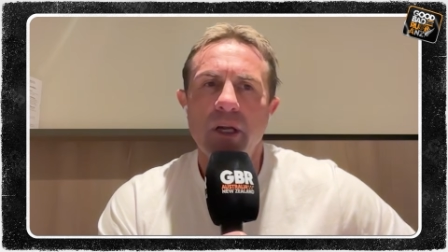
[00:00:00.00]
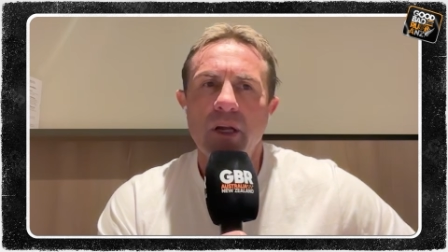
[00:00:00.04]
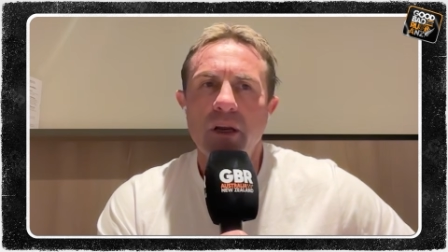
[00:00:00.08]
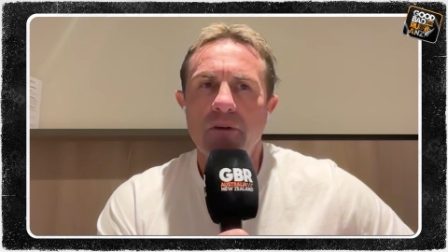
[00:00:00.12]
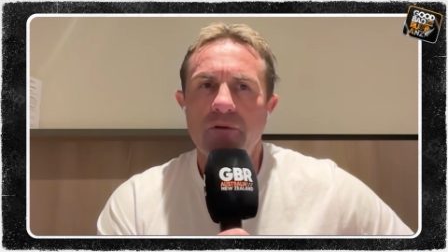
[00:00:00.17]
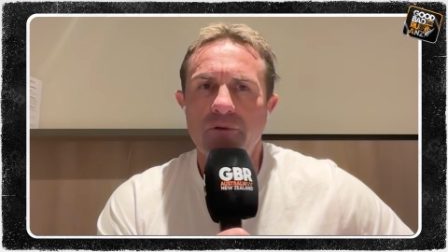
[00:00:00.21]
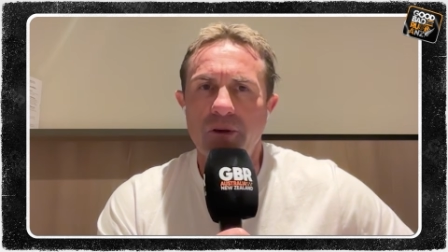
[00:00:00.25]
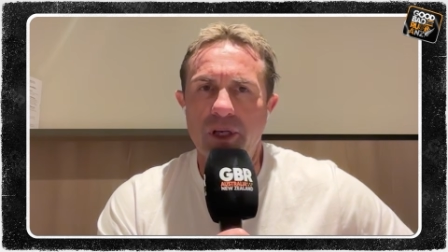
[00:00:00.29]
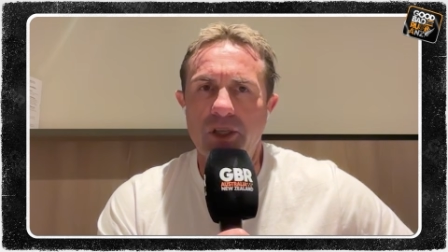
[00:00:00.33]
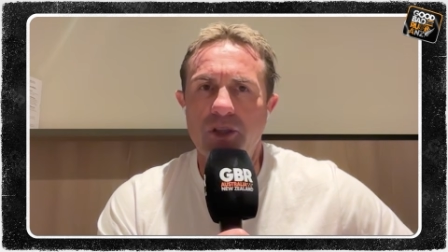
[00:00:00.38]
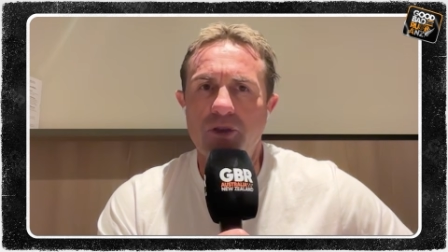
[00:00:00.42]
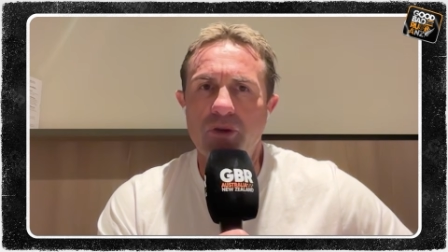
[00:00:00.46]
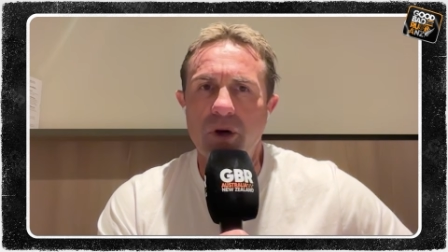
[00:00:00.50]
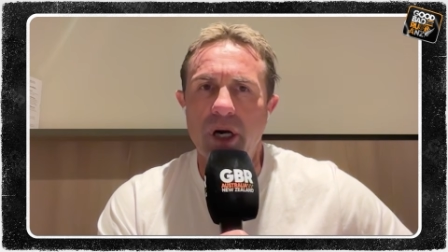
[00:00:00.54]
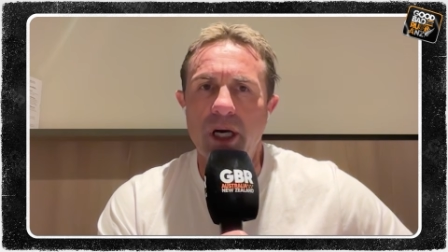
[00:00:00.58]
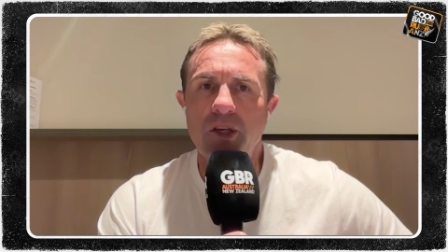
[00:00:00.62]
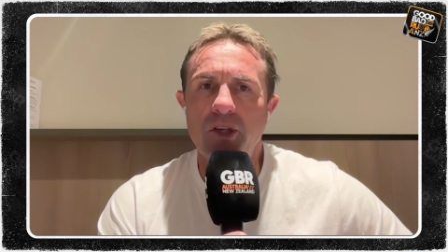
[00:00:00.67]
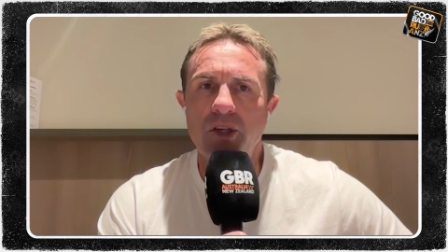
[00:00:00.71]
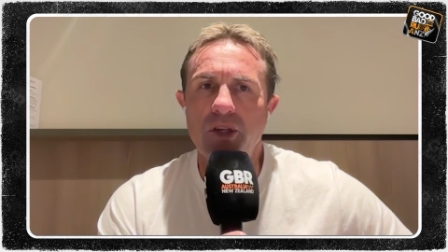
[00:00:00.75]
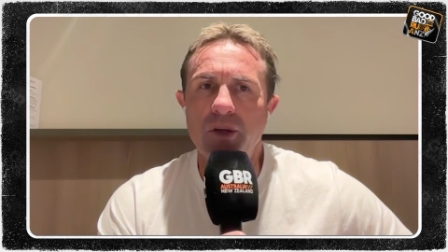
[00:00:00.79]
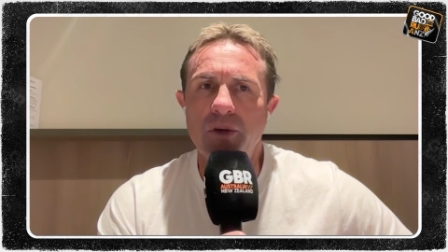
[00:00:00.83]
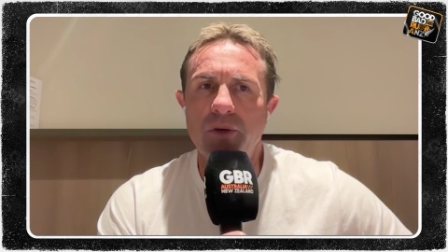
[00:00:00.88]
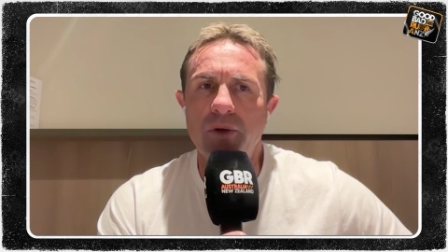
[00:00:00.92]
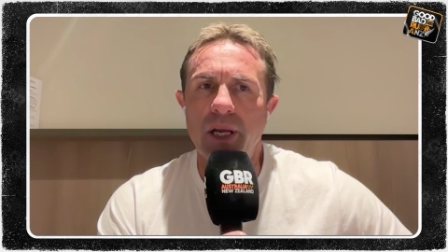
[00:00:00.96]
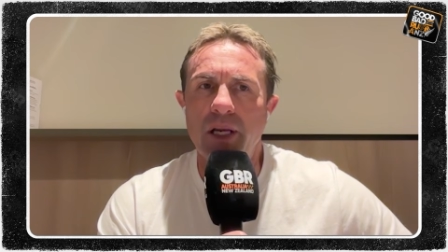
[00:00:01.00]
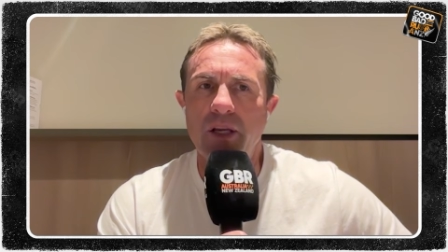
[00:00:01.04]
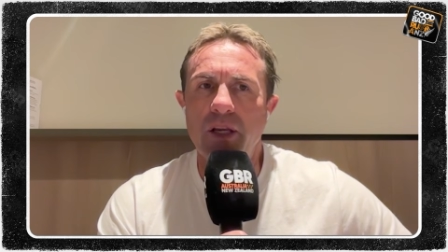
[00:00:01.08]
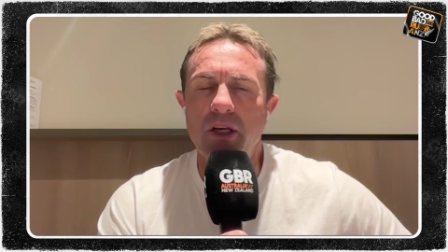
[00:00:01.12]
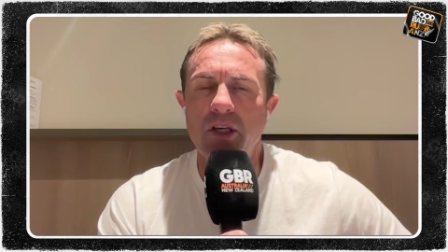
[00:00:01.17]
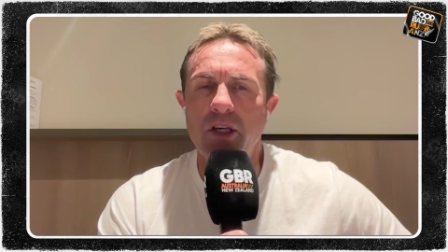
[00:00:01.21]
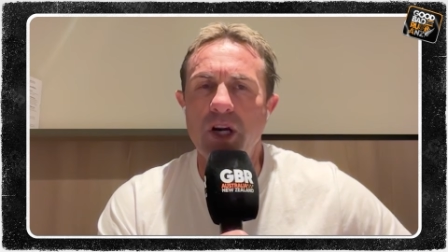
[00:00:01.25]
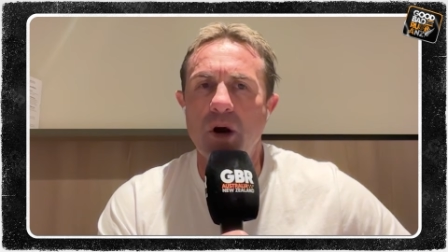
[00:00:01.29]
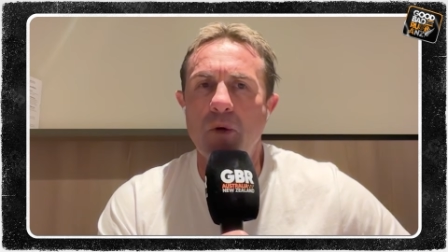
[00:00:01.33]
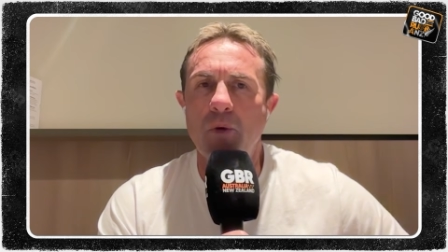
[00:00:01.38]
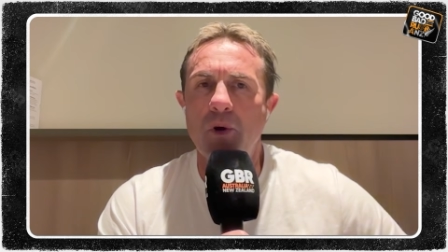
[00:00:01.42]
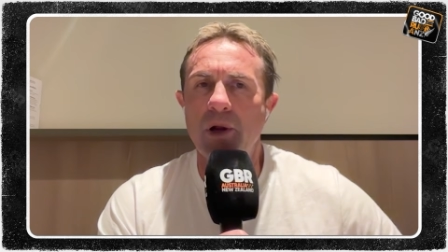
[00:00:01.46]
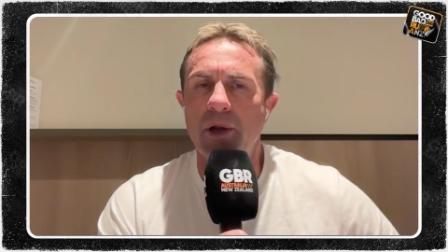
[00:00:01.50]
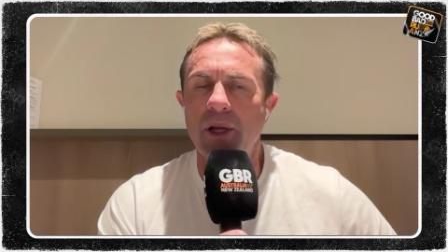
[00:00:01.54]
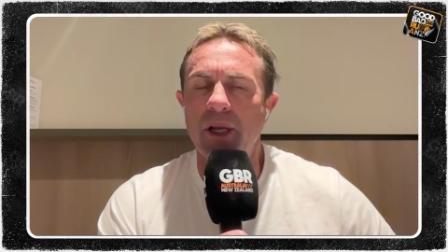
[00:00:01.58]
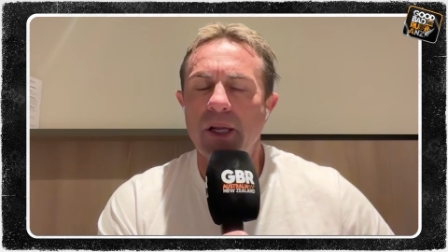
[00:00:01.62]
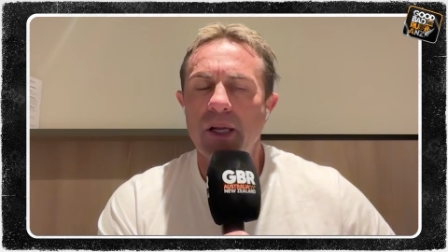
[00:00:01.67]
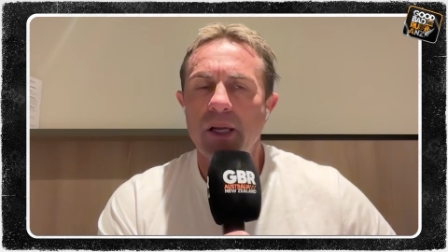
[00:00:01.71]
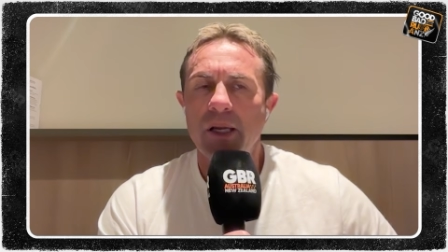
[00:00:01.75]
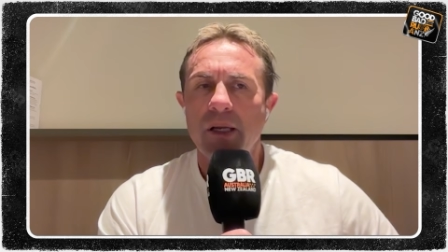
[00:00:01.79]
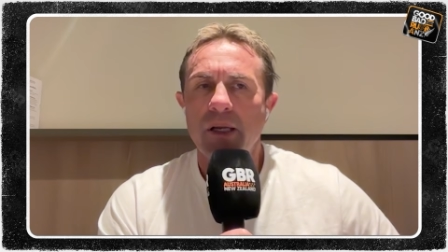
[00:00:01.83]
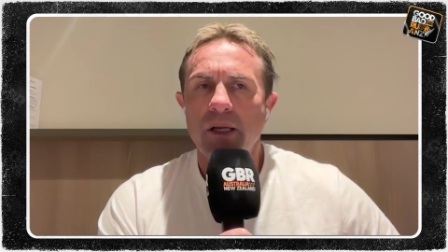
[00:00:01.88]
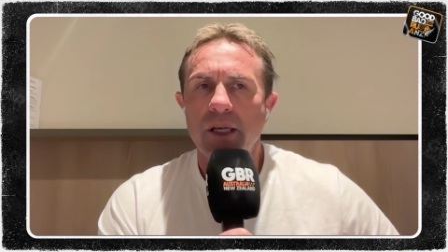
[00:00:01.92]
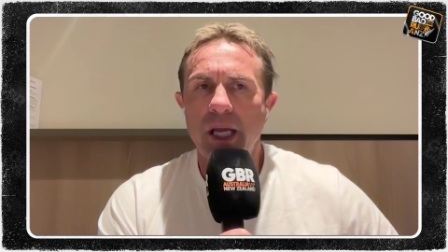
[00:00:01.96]
frustrate you, and you don't want to
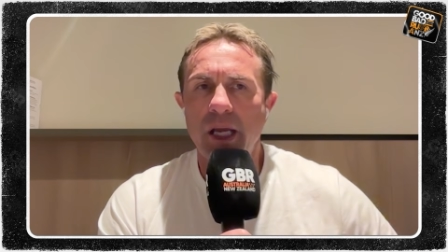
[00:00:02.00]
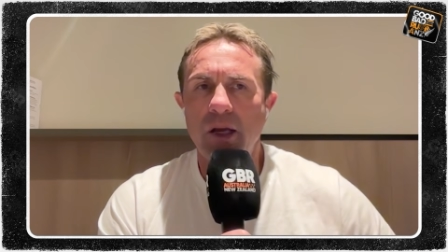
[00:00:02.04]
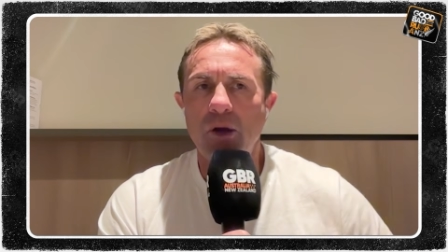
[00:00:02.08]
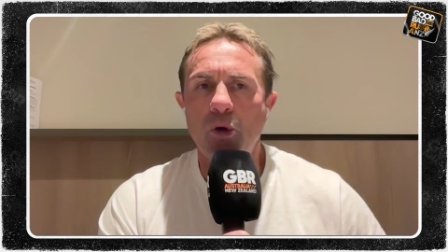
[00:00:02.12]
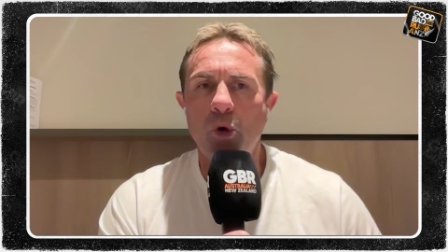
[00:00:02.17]
get